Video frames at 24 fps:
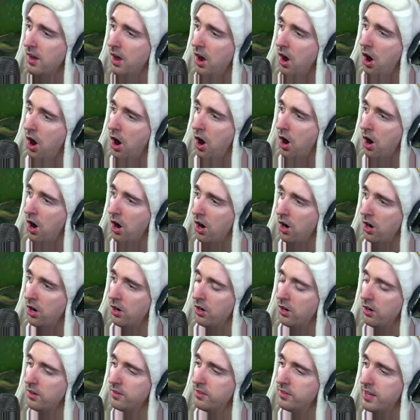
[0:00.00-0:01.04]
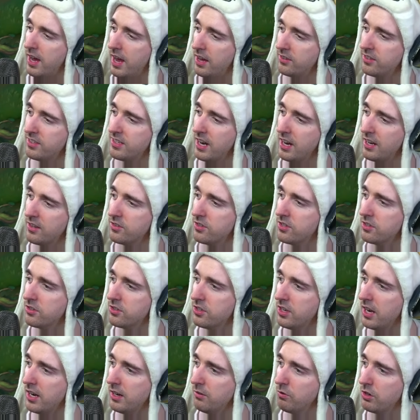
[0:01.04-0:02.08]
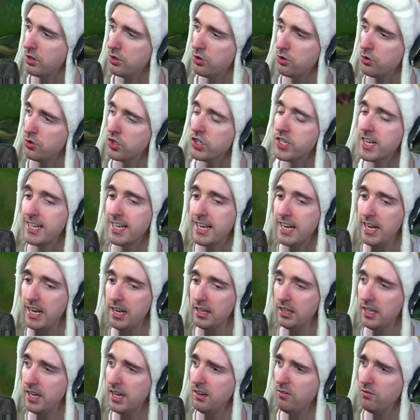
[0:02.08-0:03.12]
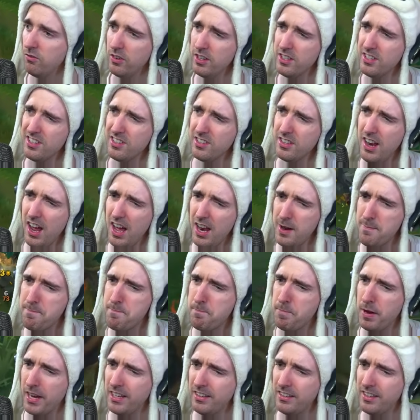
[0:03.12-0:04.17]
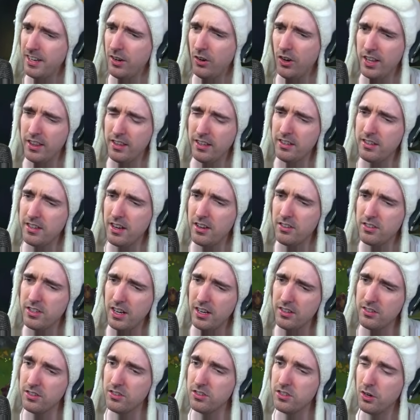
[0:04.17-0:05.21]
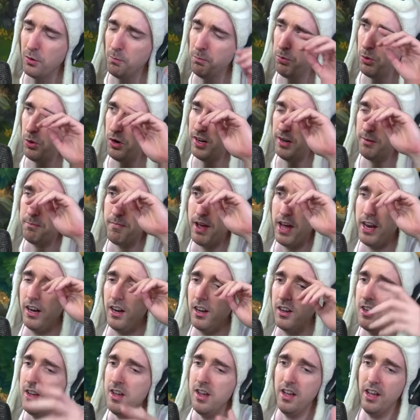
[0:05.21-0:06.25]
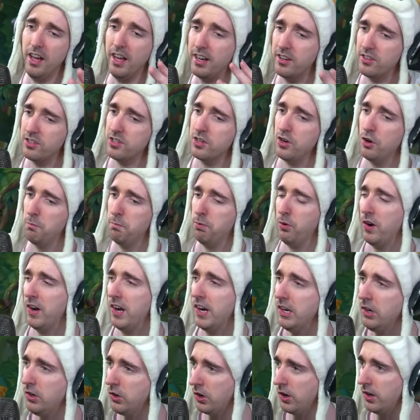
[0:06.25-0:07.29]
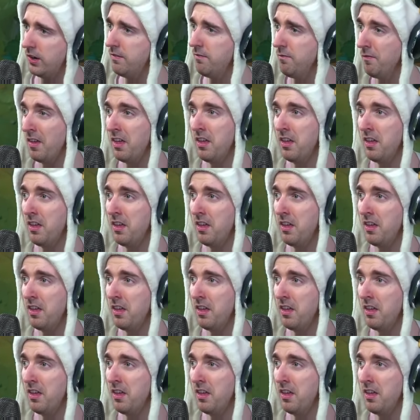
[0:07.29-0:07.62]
Our Death Dance is getting reduced in healing, which is not a big deal. I think Death Dance is still pretty meta, and it's still pretty good.